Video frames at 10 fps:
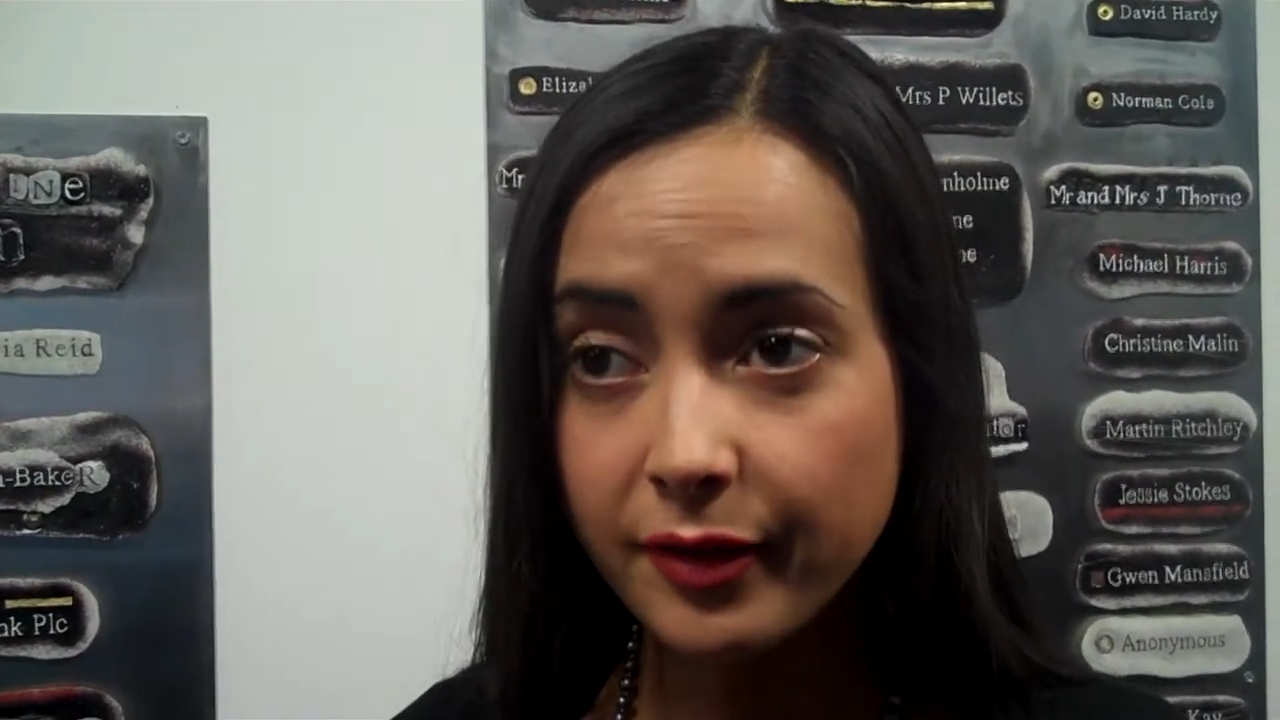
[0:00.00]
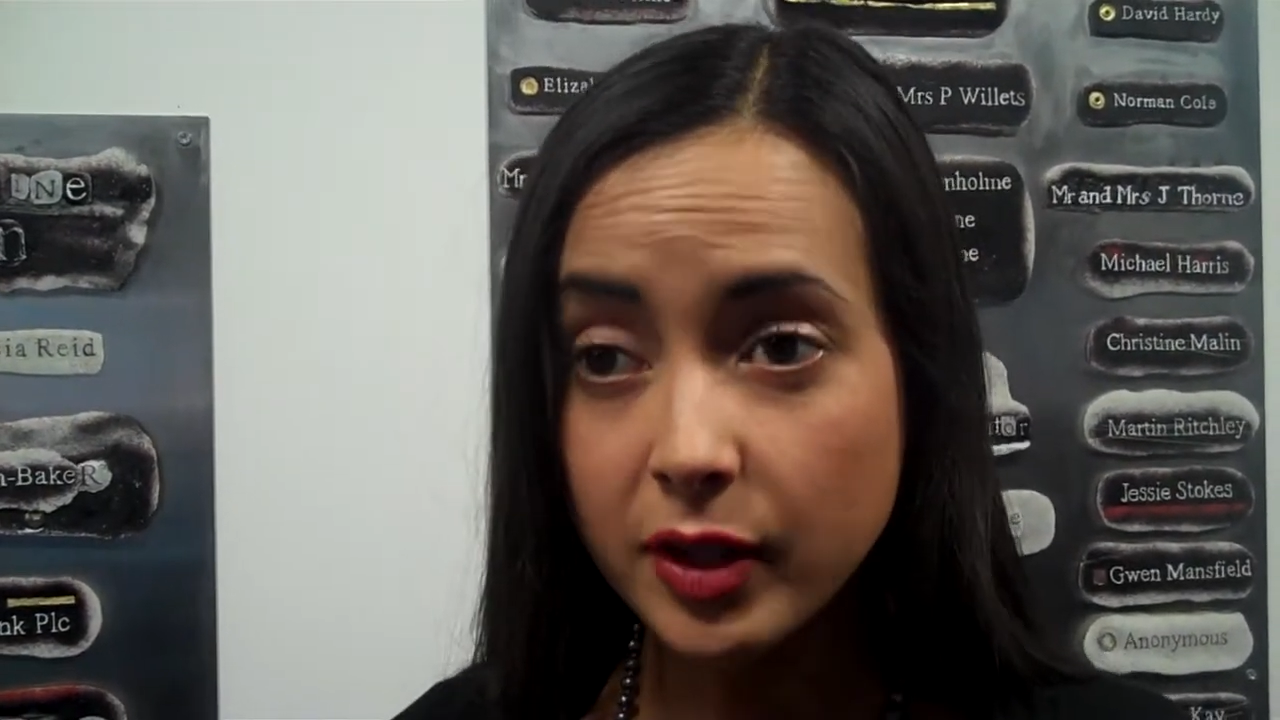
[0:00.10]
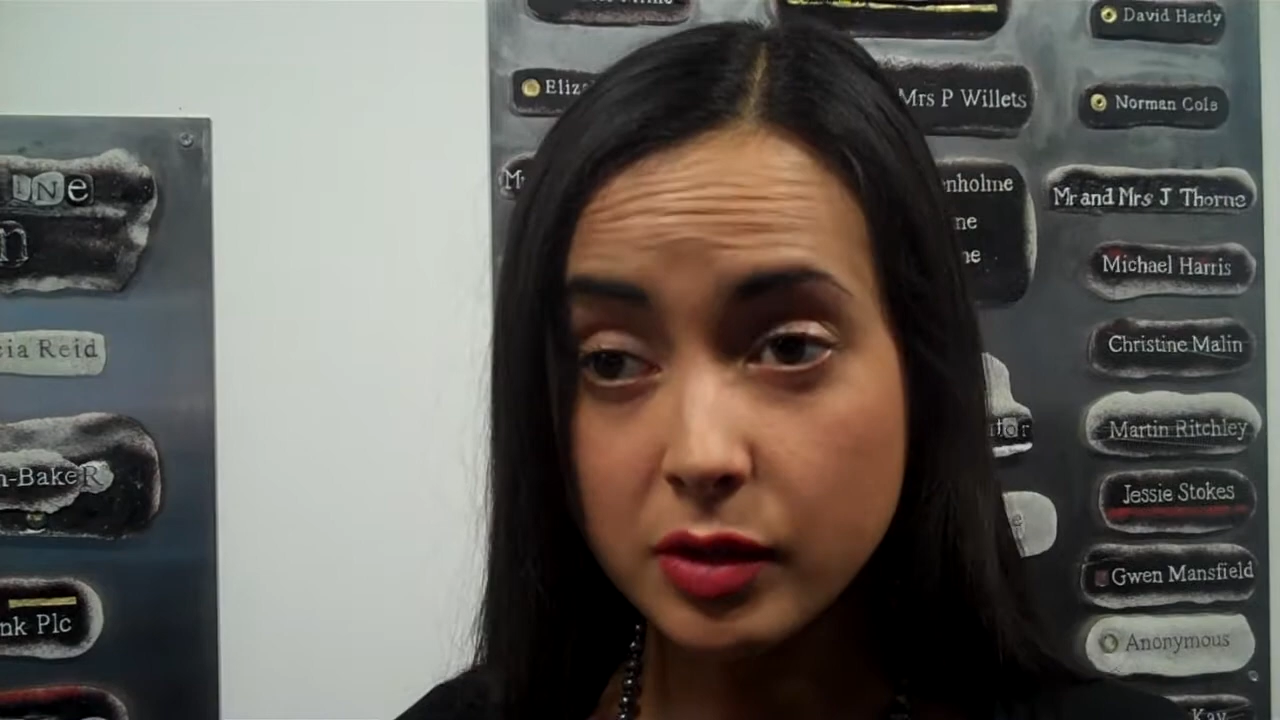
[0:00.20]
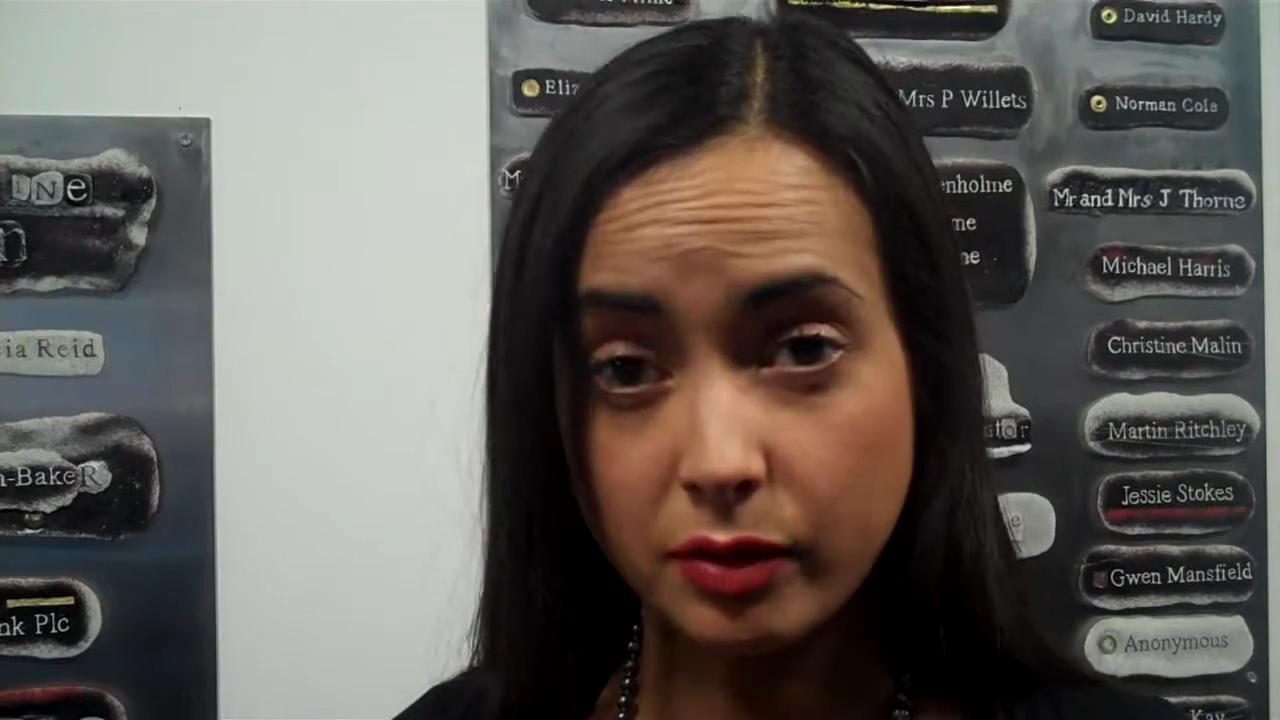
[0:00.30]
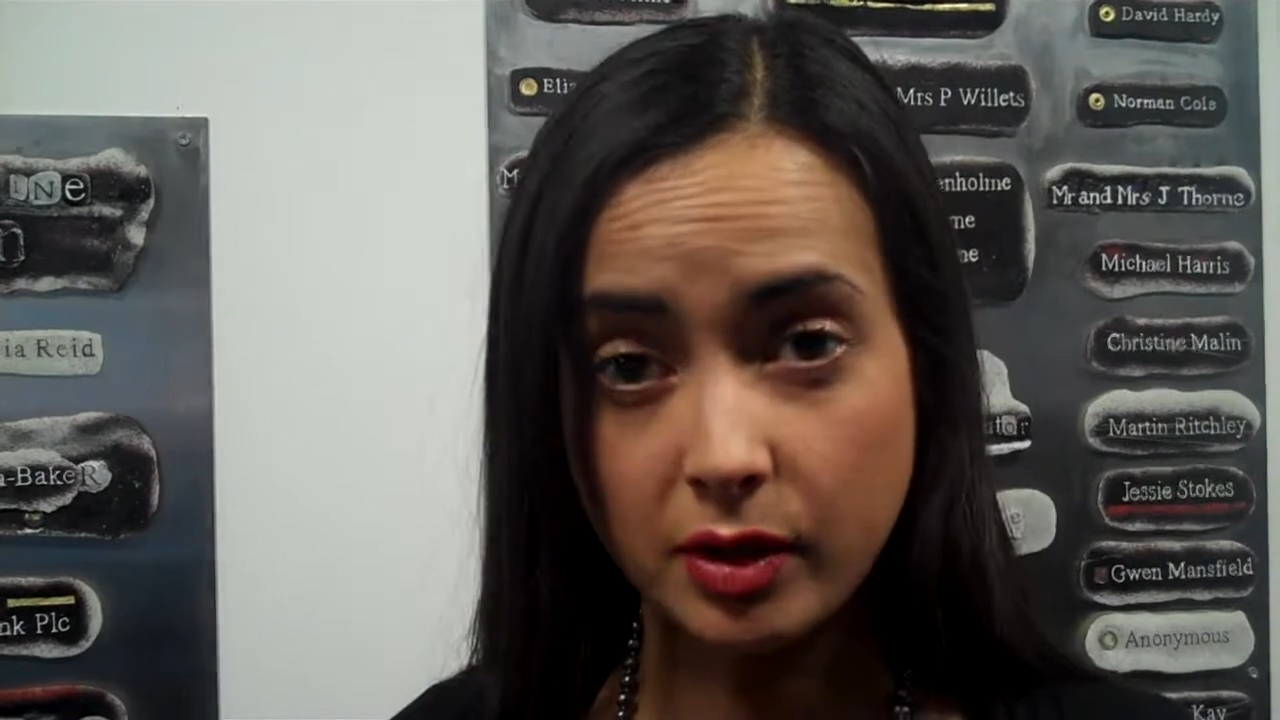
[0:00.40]

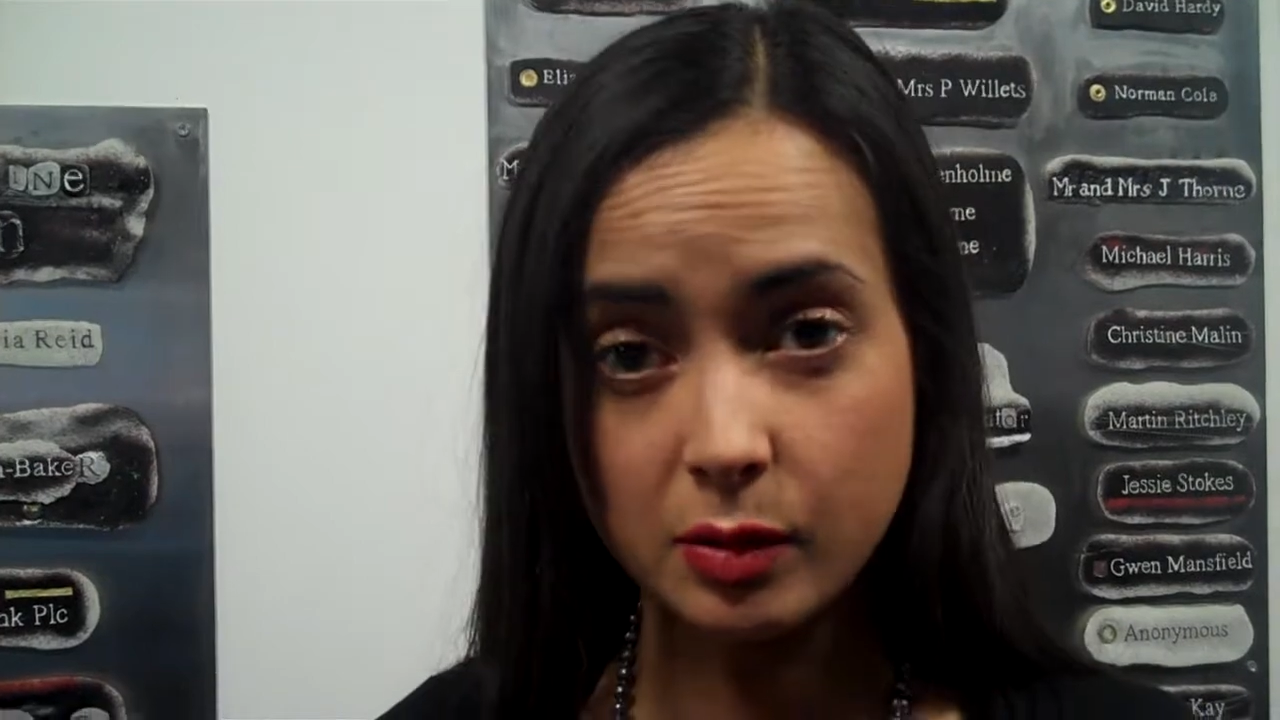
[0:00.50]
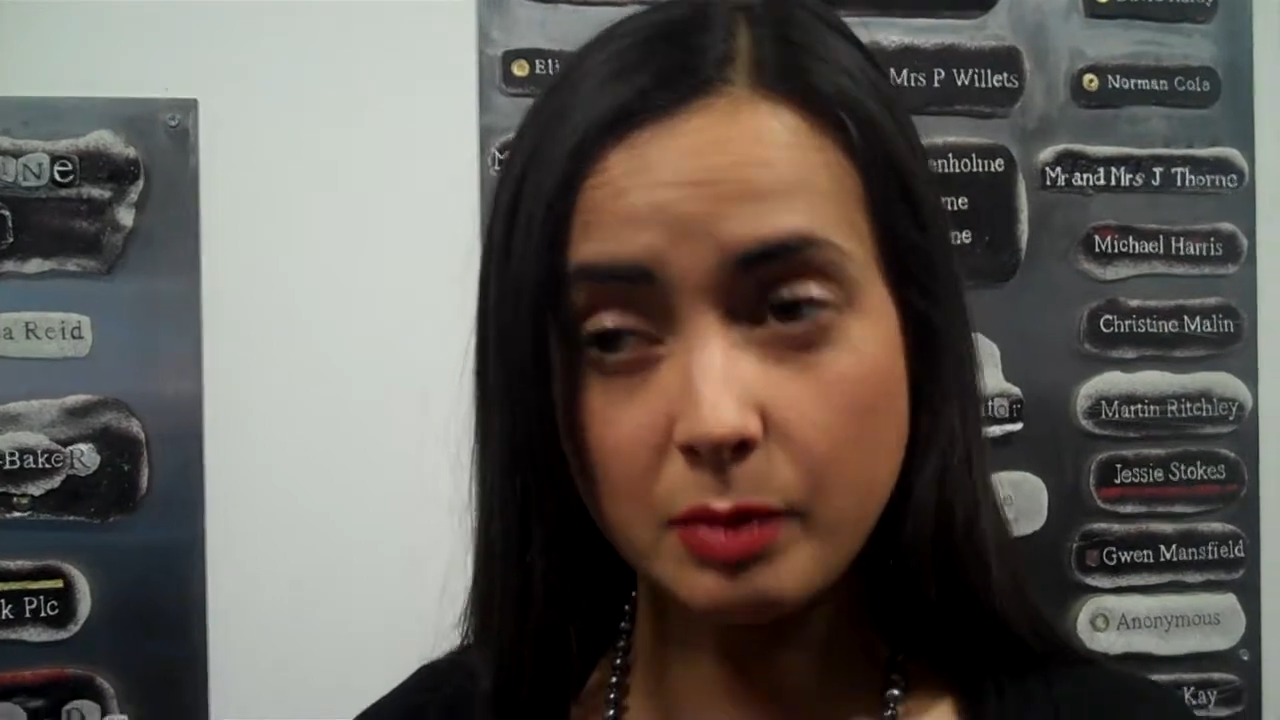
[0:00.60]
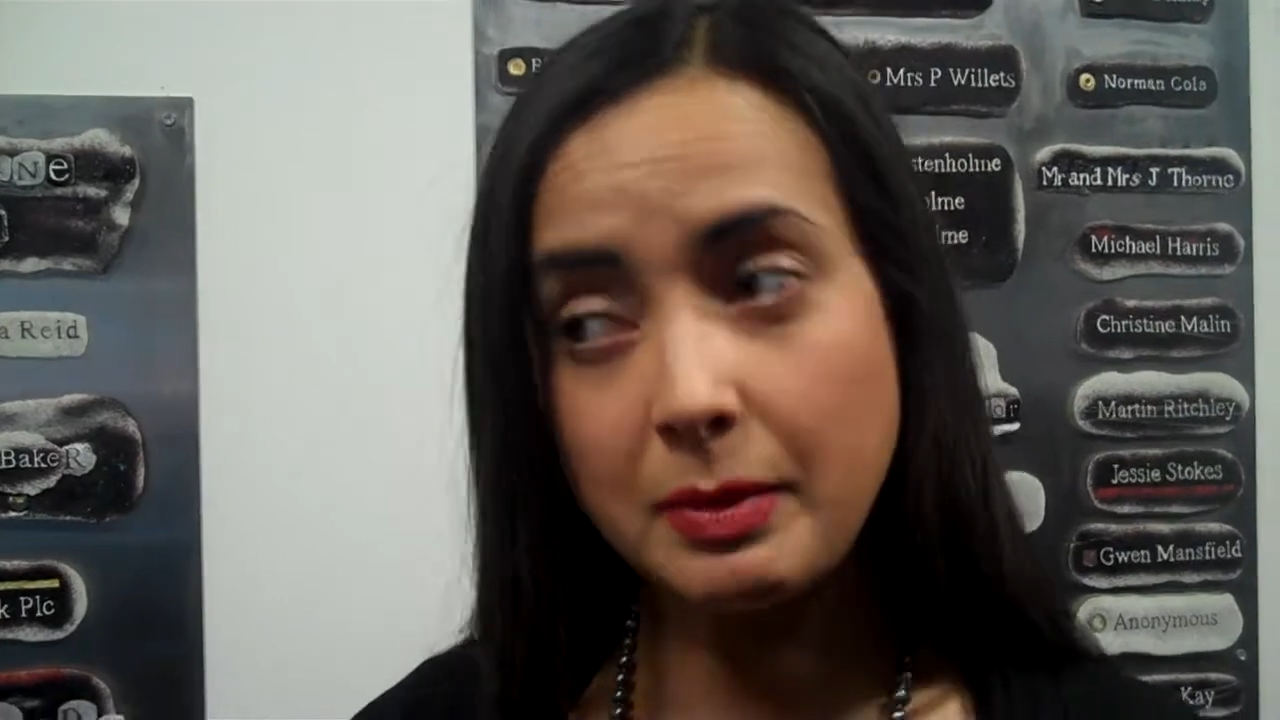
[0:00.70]
first rehearsal,